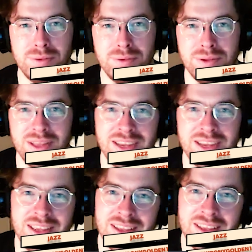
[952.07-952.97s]
Or like
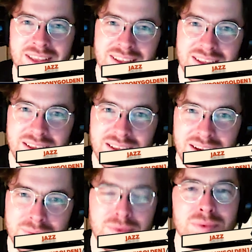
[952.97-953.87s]
what